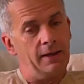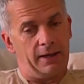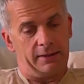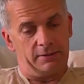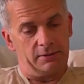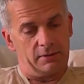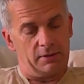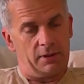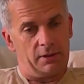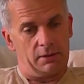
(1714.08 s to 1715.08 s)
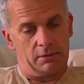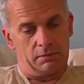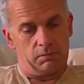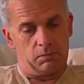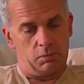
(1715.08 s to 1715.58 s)
And
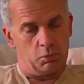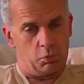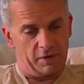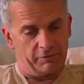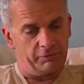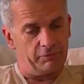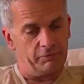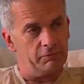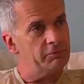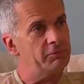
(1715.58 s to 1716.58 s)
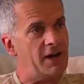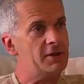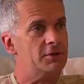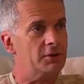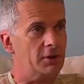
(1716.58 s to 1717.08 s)
uh, we've
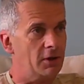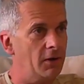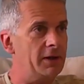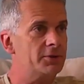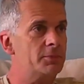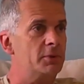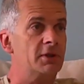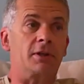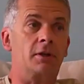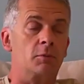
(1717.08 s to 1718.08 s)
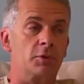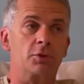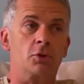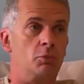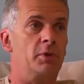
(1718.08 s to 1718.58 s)
fashioned an alliance, particularly
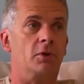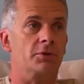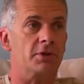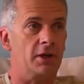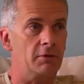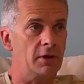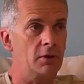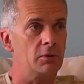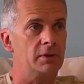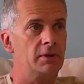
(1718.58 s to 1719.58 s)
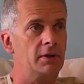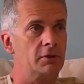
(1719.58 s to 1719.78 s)
with CUPE Ontario and,